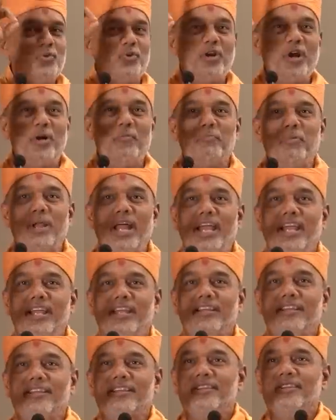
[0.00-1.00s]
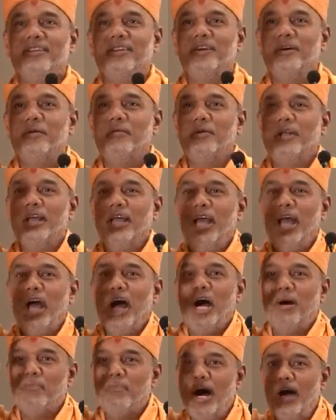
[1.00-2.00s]
to complain, to complain
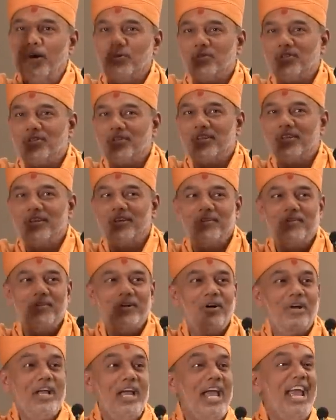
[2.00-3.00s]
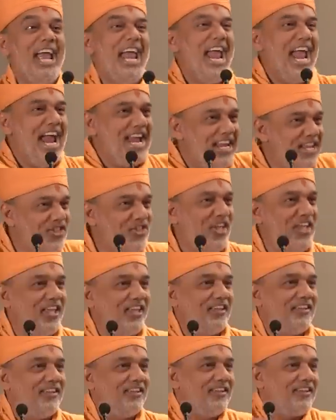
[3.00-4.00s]
about, about
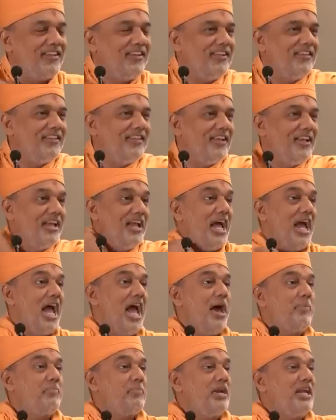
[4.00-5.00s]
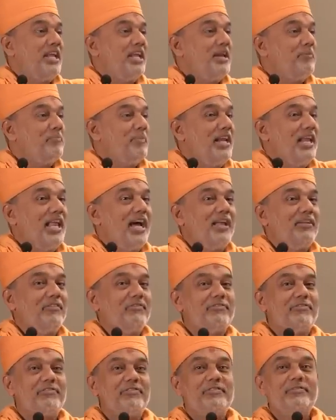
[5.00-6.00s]
anything, anything happening, in happening in my
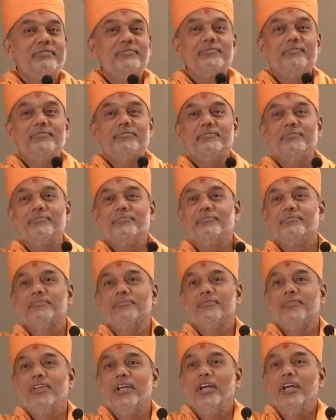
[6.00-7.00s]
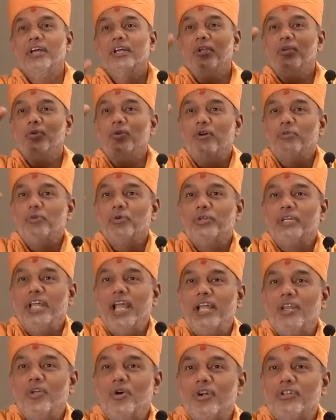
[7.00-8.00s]
life. You have to
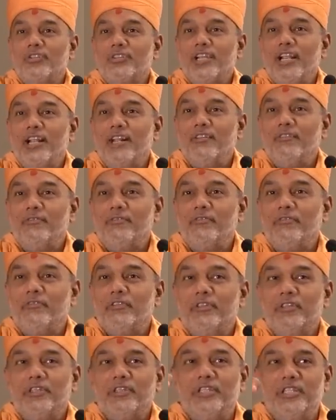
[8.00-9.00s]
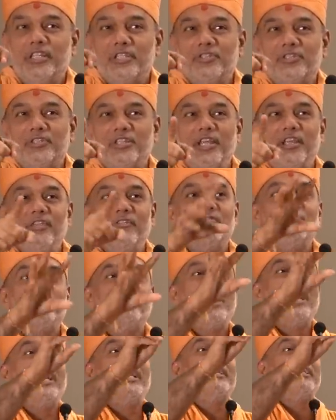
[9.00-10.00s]
tell yourself this thing
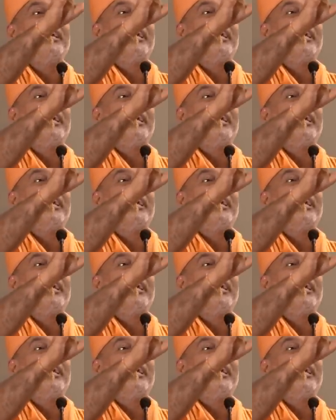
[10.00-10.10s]
five